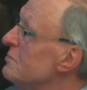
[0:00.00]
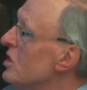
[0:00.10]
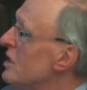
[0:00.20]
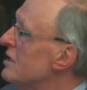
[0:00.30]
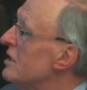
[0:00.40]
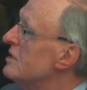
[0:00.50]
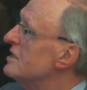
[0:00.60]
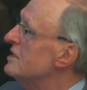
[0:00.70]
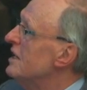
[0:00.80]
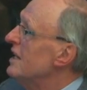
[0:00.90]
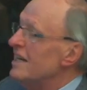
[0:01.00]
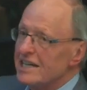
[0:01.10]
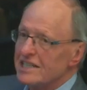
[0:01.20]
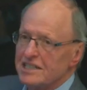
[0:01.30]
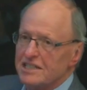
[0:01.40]
models
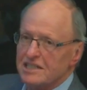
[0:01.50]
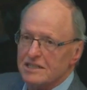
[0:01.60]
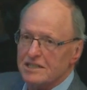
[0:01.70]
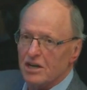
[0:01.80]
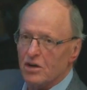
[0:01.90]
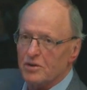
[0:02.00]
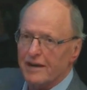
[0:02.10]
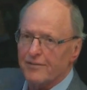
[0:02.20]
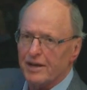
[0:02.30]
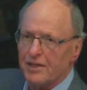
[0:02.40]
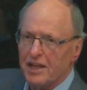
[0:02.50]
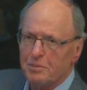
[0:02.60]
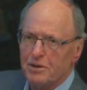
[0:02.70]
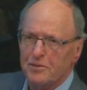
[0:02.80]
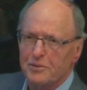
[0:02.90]
is, if I think
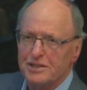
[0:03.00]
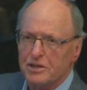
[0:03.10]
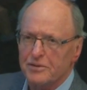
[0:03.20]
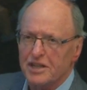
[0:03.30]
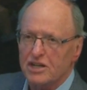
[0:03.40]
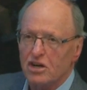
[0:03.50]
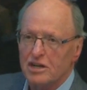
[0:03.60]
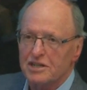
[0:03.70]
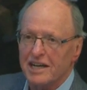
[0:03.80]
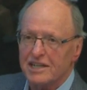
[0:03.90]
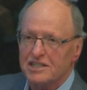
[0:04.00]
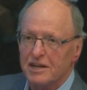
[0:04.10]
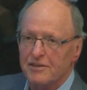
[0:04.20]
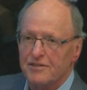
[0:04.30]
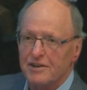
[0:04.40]
about it sort of in the context
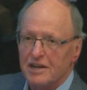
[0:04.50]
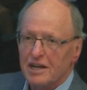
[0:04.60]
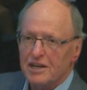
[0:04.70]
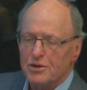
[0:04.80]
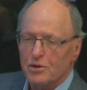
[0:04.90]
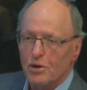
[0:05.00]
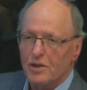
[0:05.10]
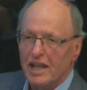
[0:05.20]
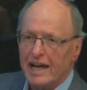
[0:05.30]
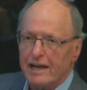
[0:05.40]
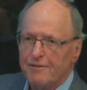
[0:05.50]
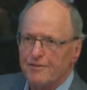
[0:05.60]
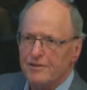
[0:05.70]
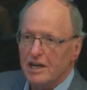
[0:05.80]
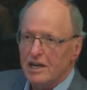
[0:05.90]
of your own life,
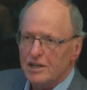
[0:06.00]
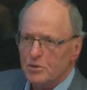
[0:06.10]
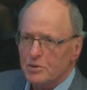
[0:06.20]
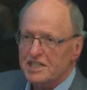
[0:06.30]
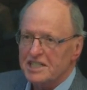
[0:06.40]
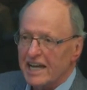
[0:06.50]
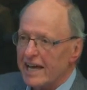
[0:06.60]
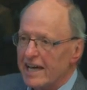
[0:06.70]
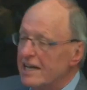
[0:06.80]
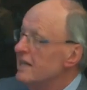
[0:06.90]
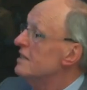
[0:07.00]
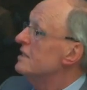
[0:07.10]
you would say,